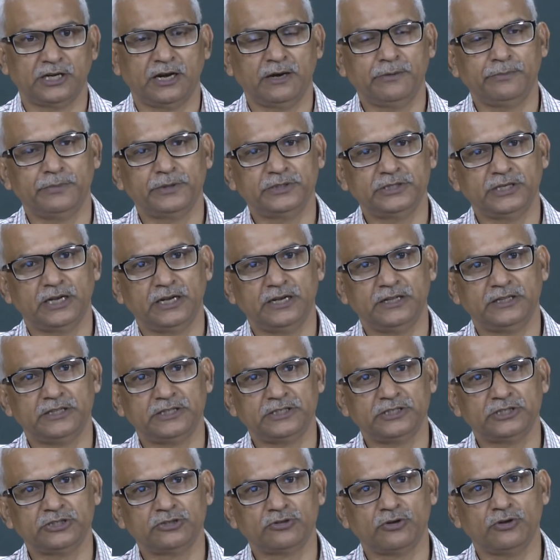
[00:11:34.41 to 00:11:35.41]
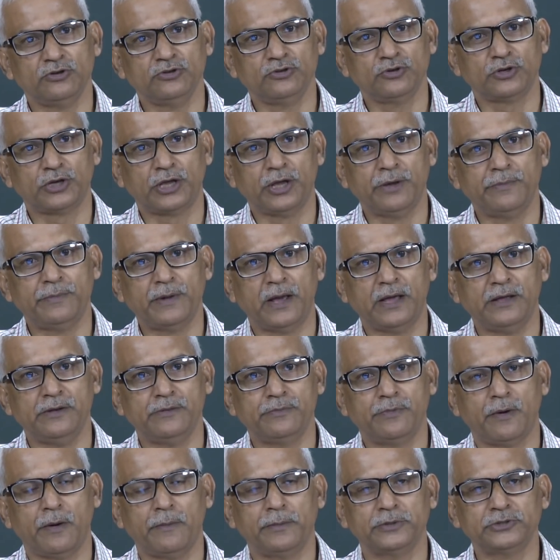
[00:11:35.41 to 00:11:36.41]
basically this is going to keep the
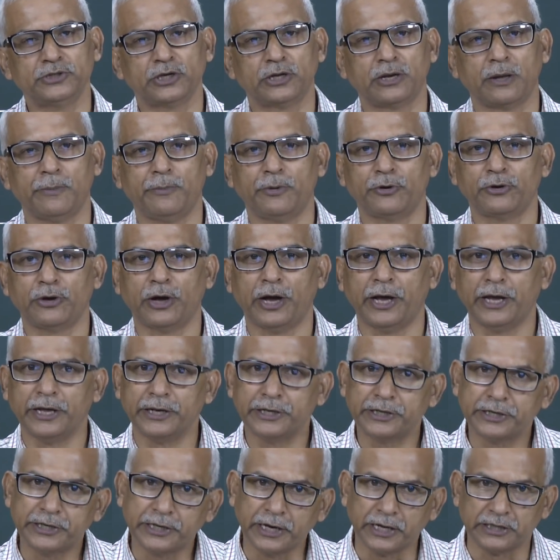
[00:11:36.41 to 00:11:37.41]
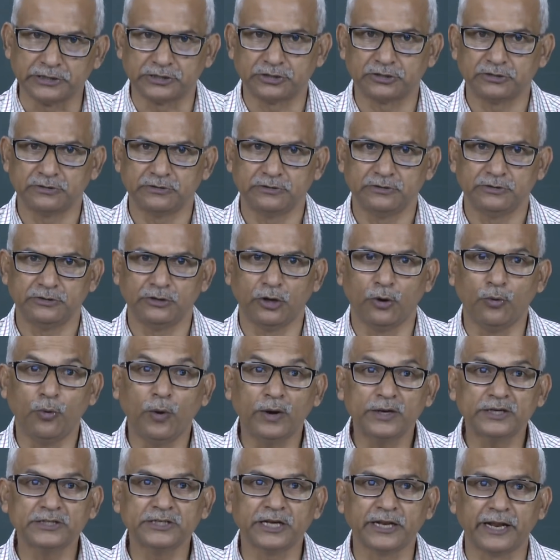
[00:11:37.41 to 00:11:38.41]
information about the address. Now,
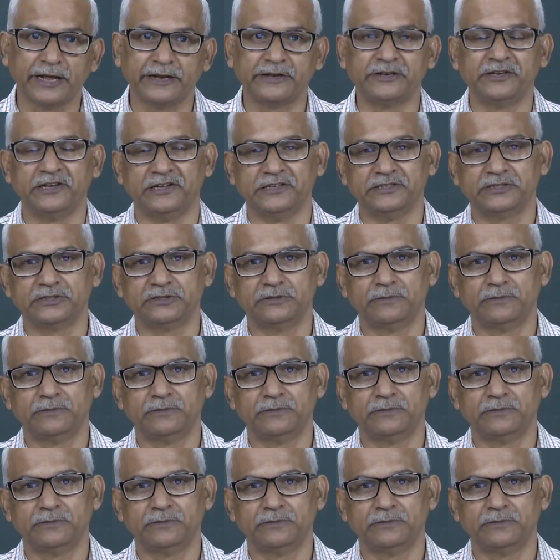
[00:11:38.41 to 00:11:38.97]
what is an address?